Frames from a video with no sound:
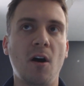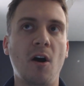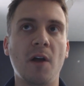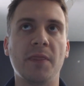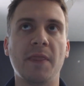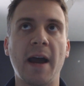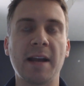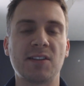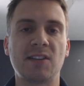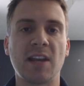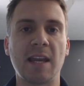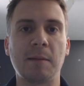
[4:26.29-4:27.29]
on that
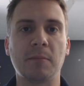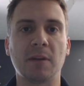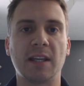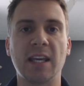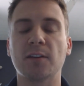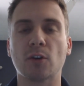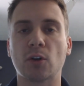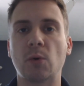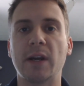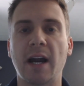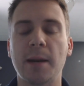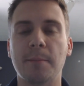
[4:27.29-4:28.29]
same king or
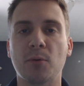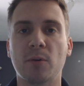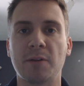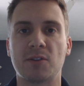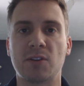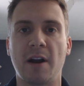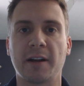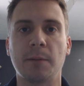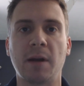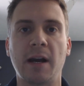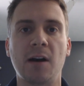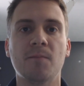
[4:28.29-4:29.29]
queen high board I was talking
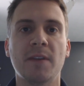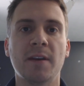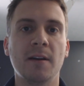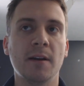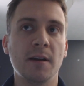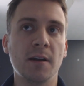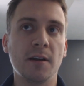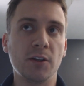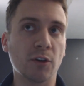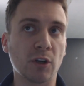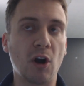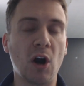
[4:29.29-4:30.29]
about,
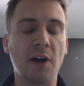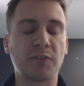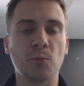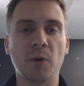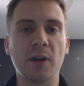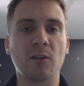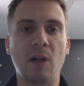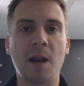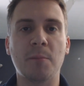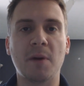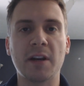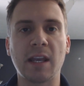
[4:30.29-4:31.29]
you're going to often win a
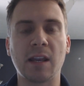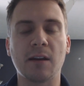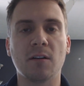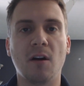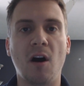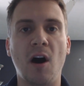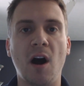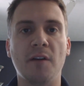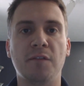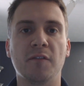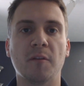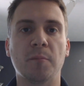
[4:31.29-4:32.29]
lot of money
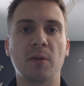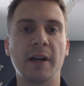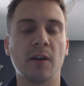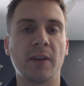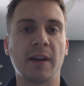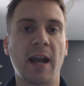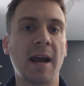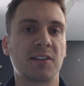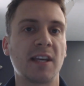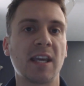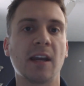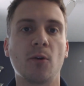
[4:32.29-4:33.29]
off of a player that
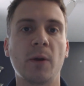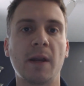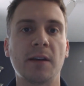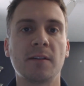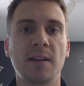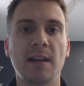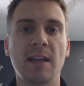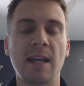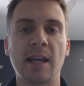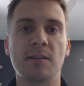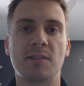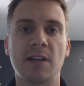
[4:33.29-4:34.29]
has king queen
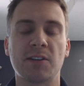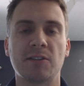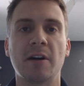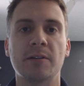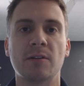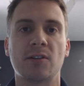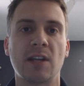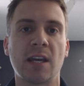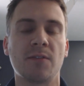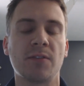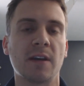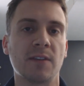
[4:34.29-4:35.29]
and doesn't
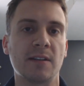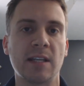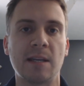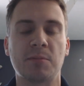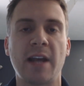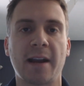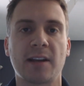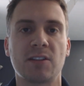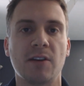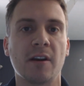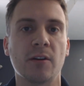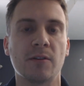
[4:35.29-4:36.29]
understand that the deep stack
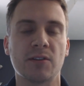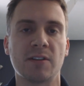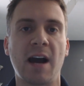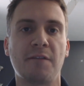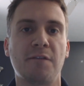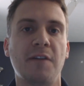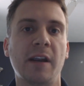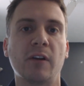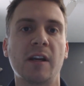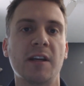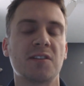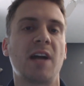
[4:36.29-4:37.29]
scenario does not
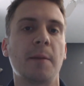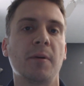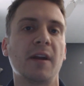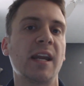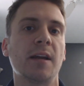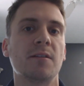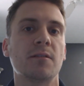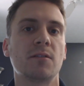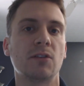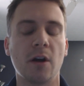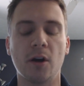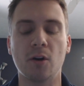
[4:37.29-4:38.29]
favor his type of hand.
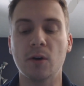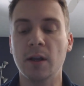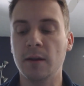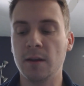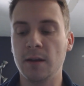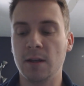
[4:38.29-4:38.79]
So